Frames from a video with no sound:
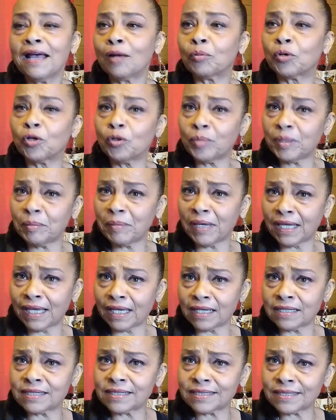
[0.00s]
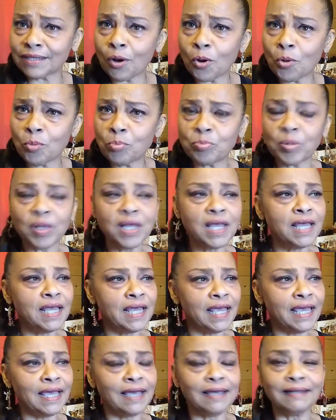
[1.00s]
I'm going to be making soap
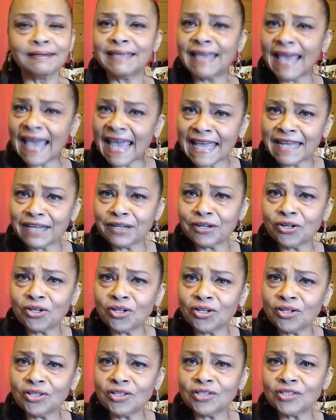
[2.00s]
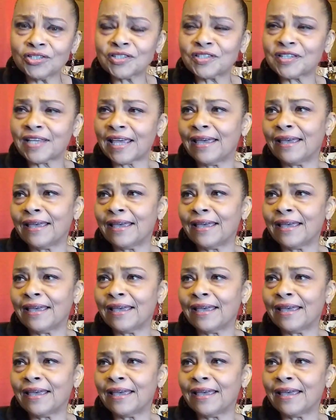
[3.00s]
and candles